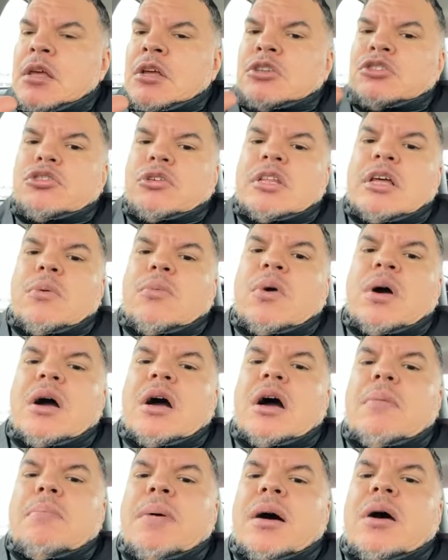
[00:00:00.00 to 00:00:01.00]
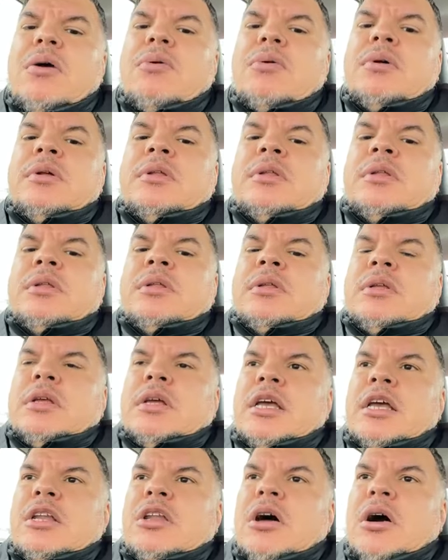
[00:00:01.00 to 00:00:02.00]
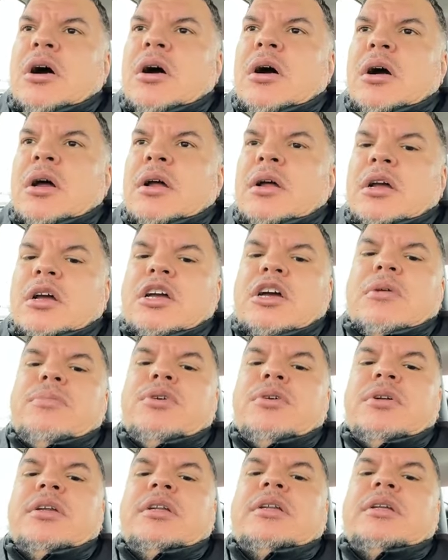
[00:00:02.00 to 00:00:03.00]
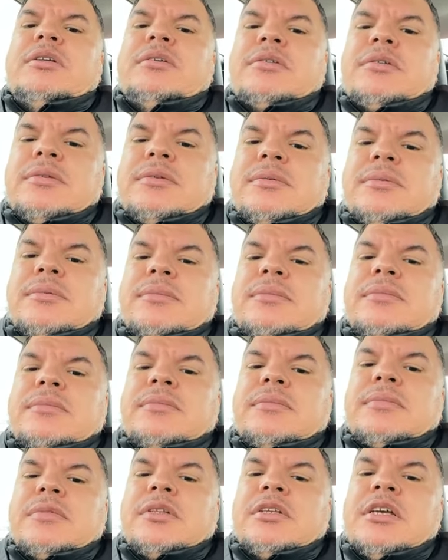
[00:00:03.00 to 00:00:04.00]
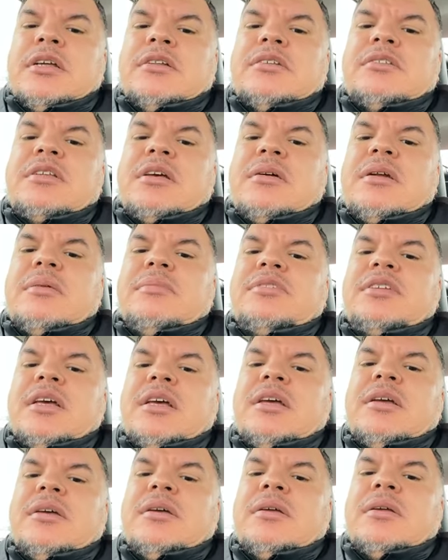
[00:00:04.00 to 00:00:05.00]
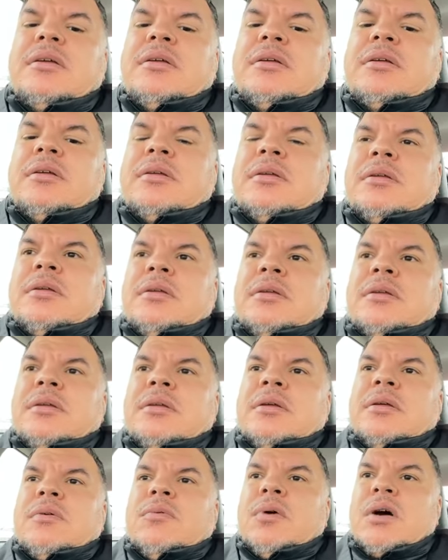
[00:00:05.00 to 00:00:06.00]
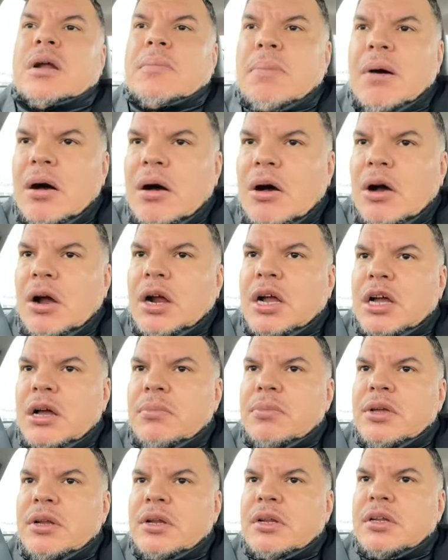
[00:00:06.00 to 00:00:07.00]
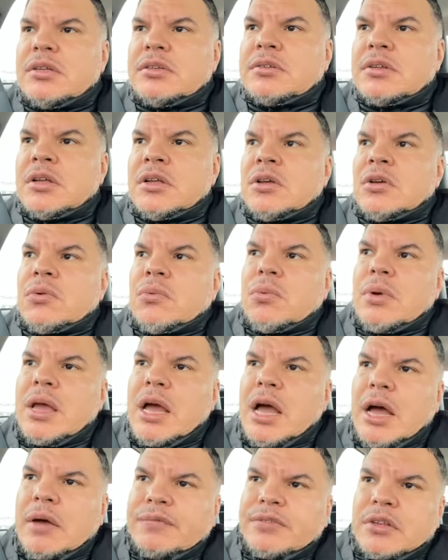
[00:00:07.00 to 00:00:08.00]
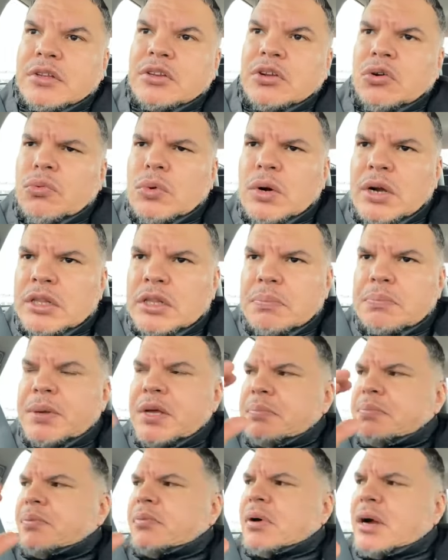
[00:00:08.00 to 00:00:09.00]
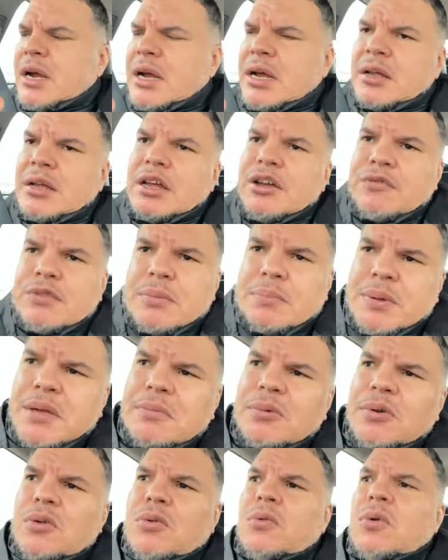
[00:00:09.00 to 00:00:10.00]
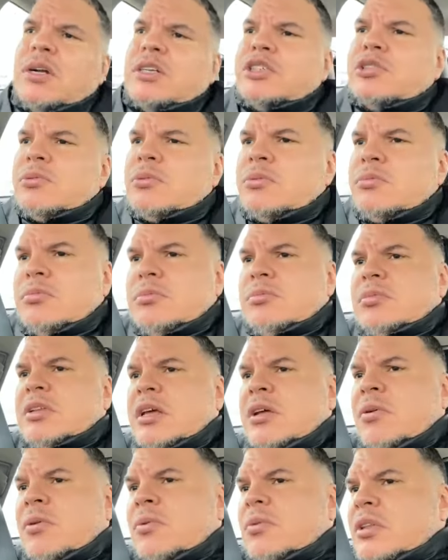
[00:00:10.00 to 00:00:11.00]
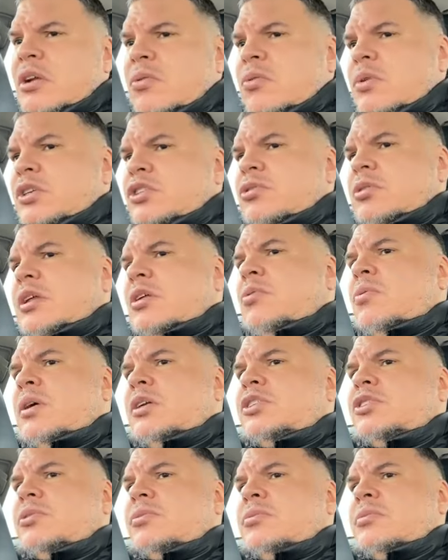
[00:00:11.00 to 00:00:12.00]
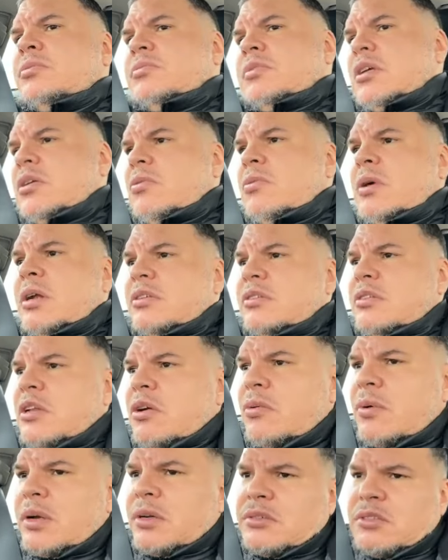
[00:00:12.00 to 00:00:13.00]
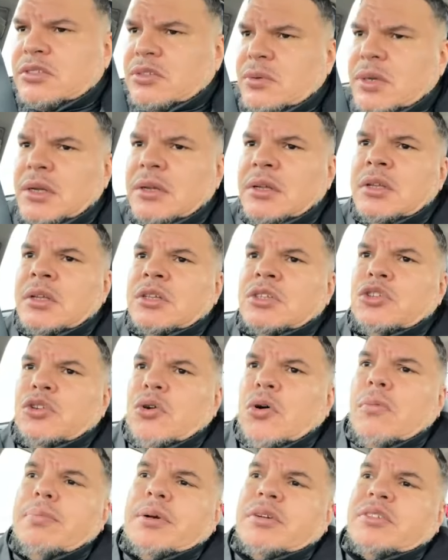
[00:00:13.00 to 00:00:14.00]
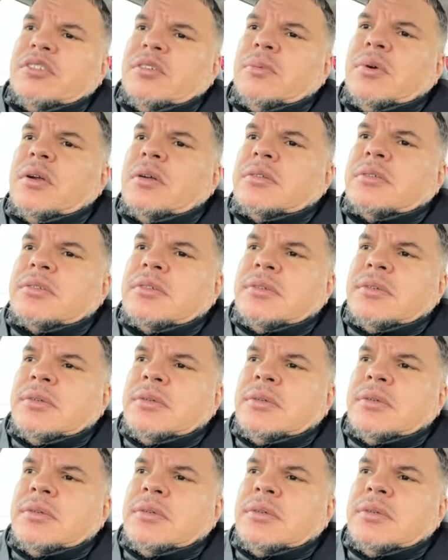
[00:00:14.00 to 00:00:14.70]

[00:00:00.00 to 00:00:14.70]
So then what about in our communities? You understand what I'm saying? What about our communities? We have to know where the people are at. If the people don't want you, they don't want you, they don't want you. They don't want us, so what? You go build somewhere else.